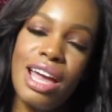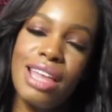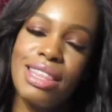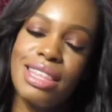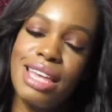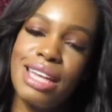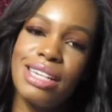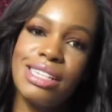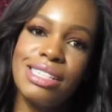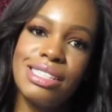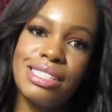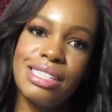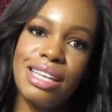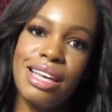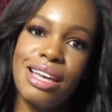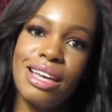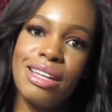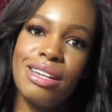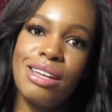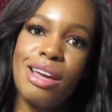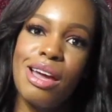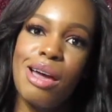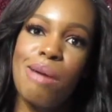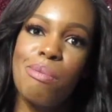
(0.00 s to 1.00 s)
that is
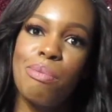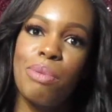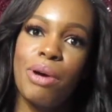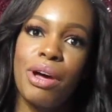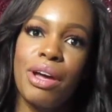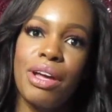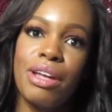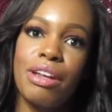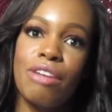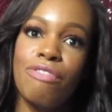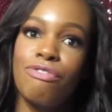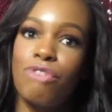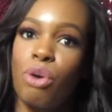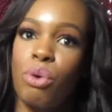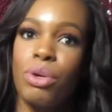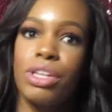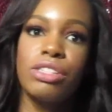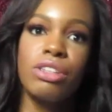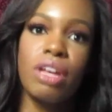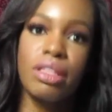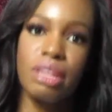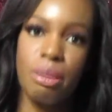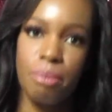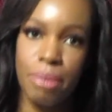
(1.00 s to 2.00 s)
said, but
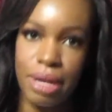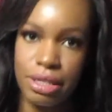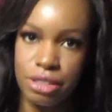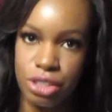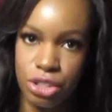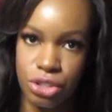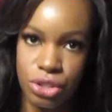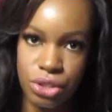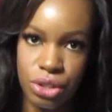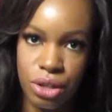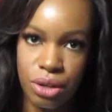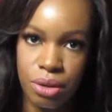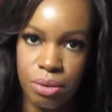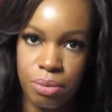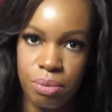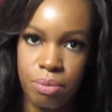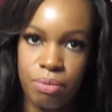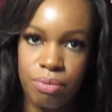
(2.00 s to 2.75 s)
focus on the messenger.